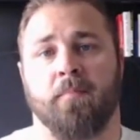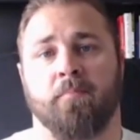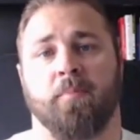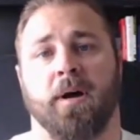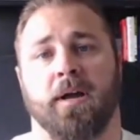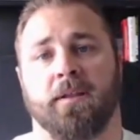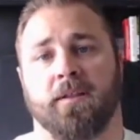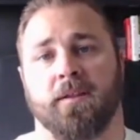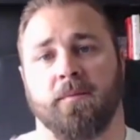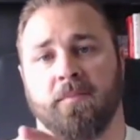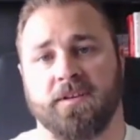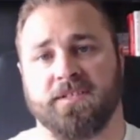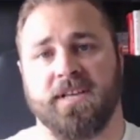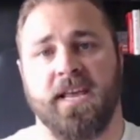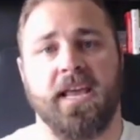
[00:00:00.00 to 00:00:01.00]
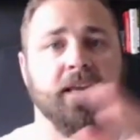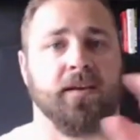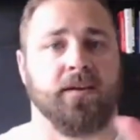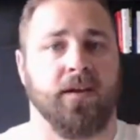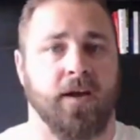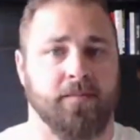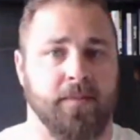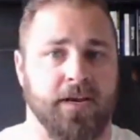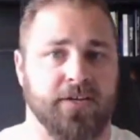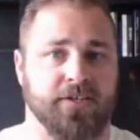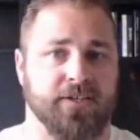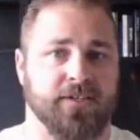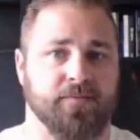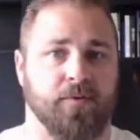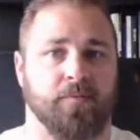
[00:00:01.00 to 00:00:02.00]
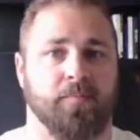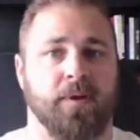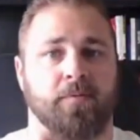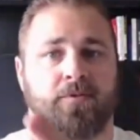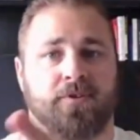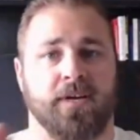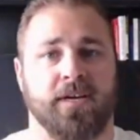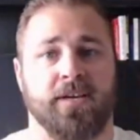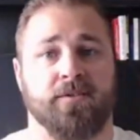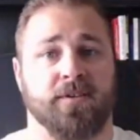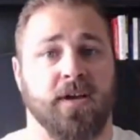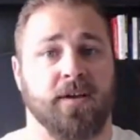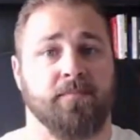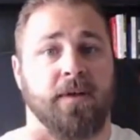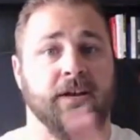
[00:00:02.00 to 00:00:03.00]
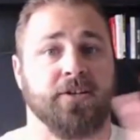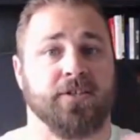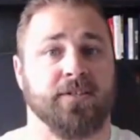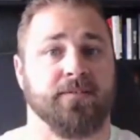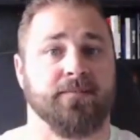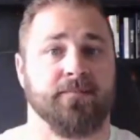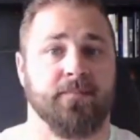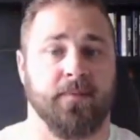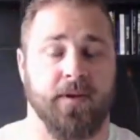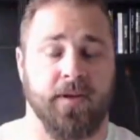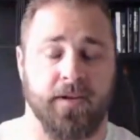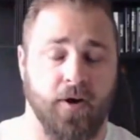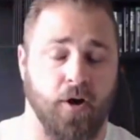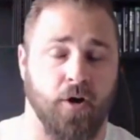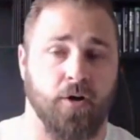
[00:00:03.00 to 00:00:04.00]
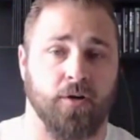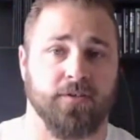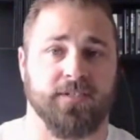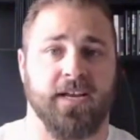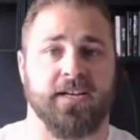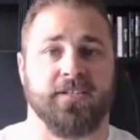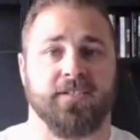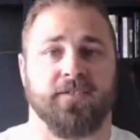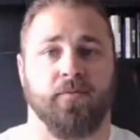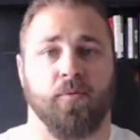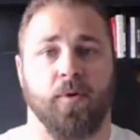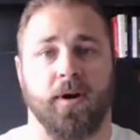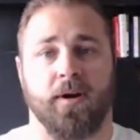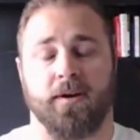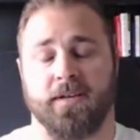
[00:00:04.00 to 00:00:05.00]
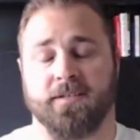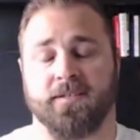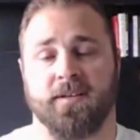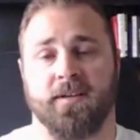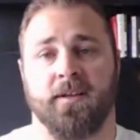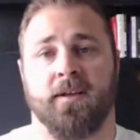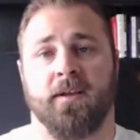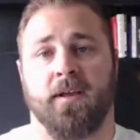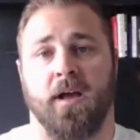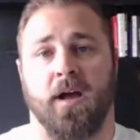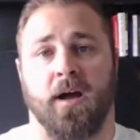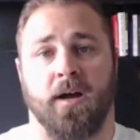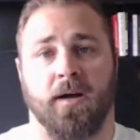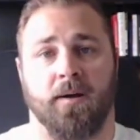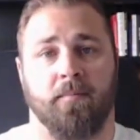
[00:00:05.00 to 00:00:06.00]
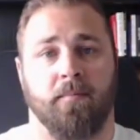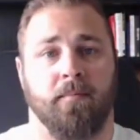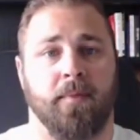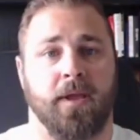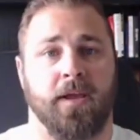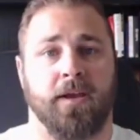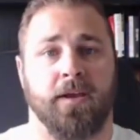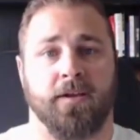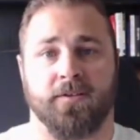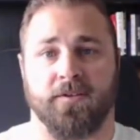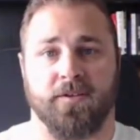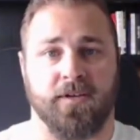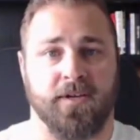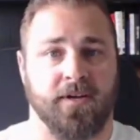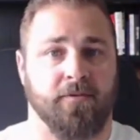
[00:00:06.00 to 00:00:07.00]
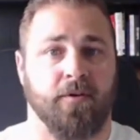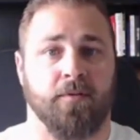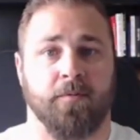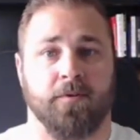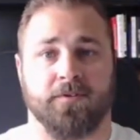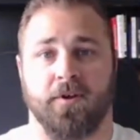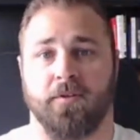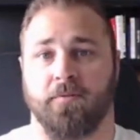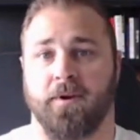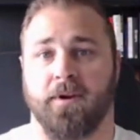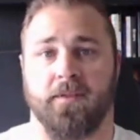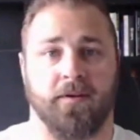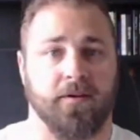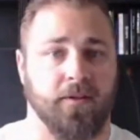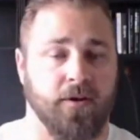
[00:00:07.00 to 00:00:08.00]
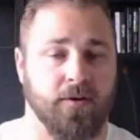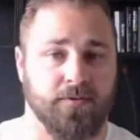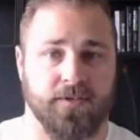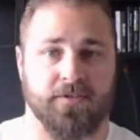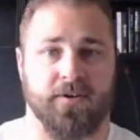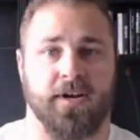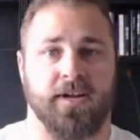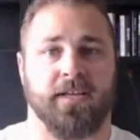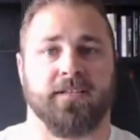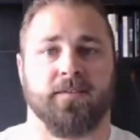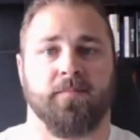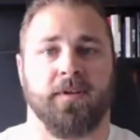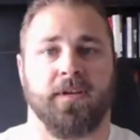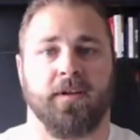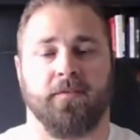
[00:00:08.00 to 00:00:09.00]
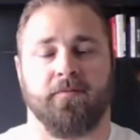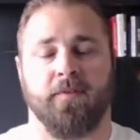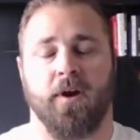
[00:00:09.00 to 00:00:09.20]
But the mistake in automation is where people try to use automation in all stages of awareness um, and you know almost all the way to the close to try to get somebody on the